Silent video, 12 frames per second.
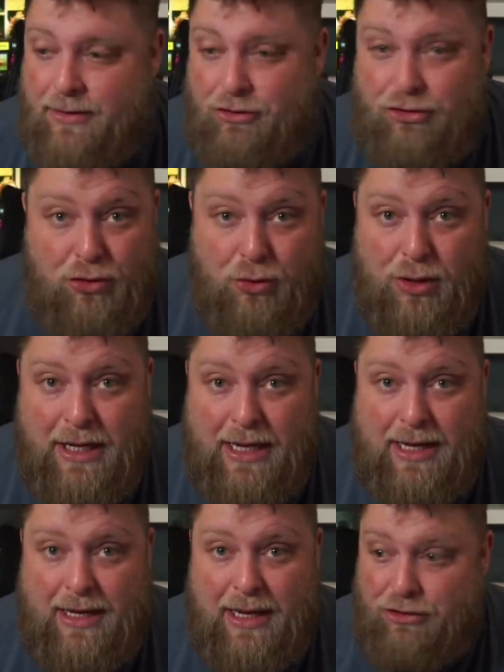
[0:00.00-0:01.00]

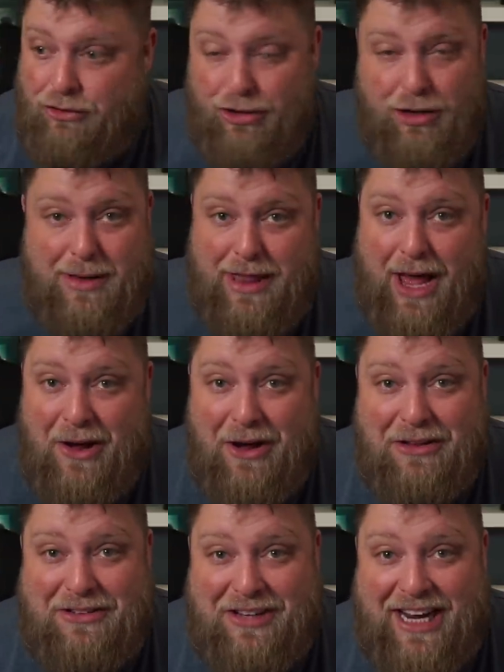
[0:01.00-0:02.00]
surely it shouldn't be that
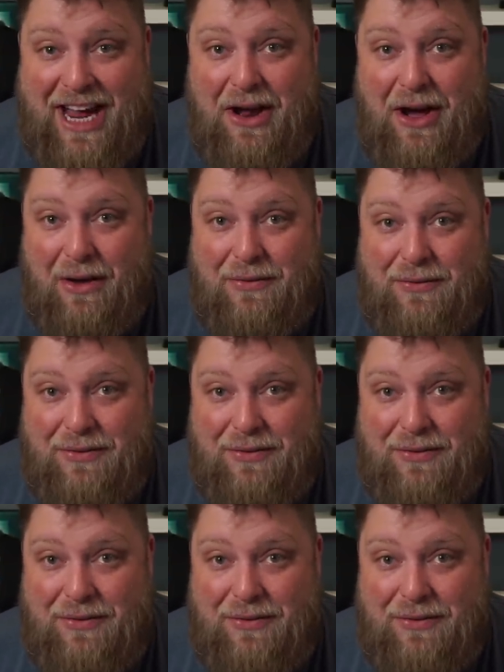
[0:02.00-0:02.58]
hard to get off.